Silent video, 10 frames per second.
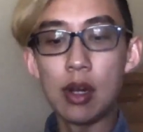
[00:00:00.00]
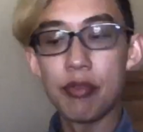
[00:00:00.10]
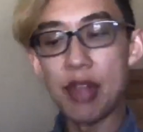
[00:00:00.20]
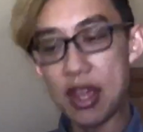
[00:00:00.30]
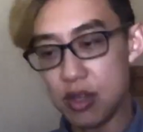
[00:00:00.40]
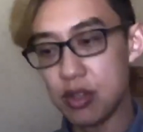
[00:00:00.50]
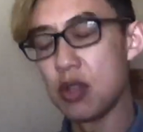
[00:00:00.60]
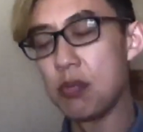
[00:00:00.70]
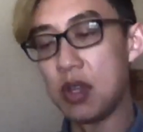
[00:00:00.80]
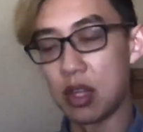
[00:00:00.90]
That used
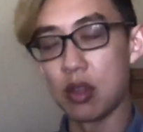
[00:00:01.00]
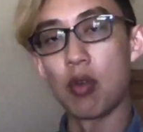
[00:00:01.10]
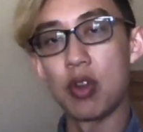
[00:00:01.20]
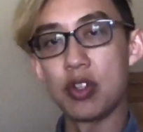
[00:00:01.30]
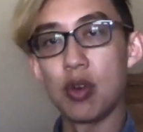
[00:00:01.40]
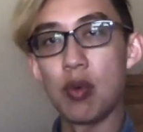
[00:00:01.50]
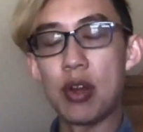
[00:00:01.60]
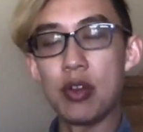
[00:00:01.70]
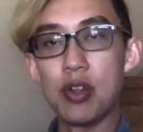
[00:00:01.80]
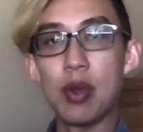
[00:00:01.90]
to be like the original way
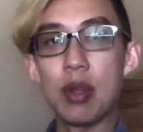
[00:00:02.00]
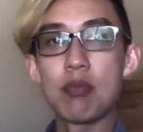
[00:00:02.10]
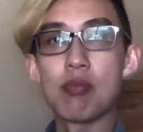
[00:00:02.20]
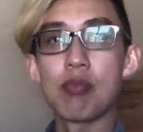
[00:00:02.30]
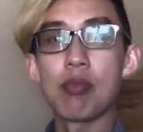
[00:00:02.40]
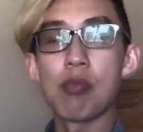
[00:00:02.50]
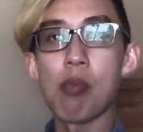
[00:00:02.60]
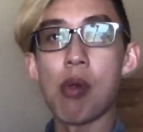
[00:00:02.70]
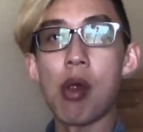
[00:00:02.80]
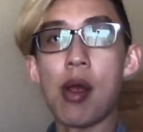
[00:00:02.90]
to do it.
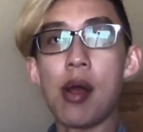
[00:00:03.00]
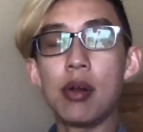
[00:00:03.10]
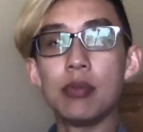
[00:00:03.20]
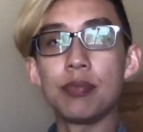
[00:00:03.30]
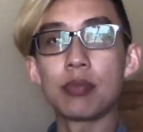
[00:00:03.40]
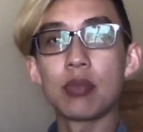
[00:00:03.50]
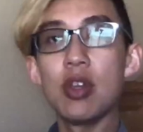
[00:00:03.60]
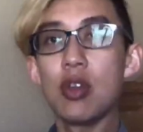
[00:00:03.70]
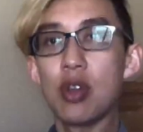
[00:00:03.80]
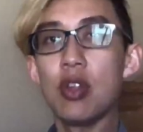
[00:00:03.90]

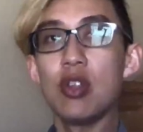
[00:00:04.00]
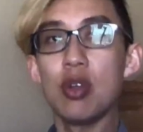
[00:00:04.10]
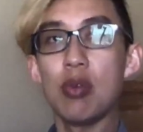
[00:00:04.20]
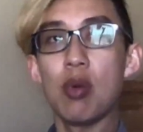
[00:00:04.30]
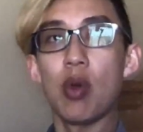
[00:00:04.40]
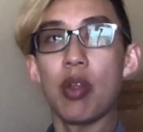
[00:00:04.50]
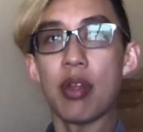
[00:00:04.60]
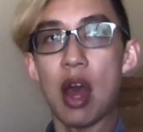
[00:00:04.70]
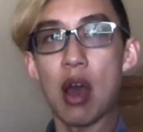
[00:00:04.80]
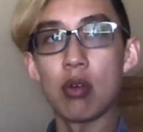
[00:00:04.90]
You could do it
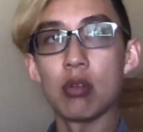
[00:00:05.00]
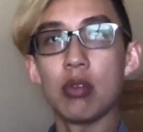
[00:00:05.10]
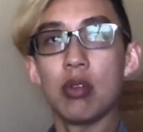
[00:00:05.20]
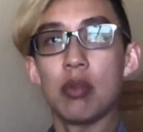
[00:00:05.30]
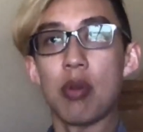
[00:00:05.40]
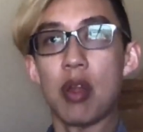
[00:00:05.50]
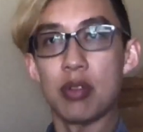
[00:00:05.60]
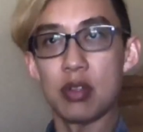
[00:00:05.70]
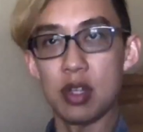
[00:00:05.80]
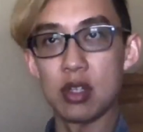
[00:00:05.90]
without the
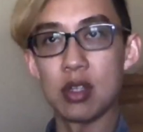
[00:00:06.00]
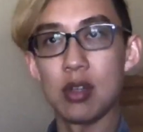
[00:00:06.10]
parentheses.